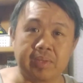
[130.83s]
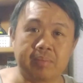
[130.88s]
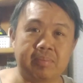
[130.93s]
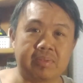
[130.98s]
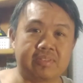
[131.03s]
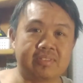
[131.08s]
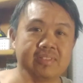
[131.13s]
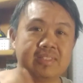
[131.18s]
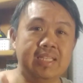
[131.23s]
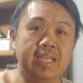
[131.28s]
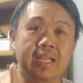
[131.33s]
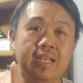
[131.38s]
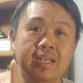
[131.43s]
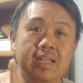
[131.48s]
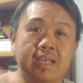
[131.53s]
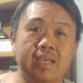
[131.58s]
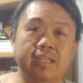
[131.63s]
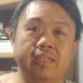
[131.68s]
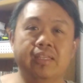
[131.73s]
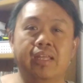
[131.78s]
but still
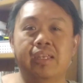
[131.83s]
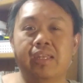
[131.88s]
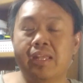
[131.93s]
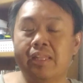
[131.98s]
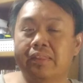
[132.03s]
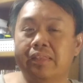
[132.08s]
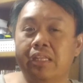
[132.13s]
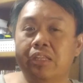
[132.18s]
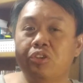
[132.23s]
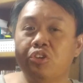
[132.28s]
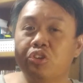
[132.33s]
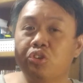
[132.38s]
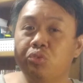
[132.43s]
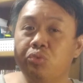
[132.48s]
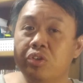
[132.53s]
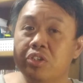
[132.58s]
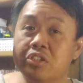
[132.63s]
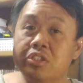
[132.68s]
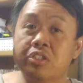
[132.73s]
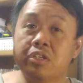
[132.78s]
the Nintendo
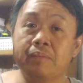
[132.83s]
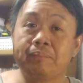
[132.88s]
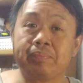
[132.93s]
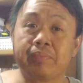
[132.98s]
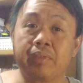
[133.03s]
Switch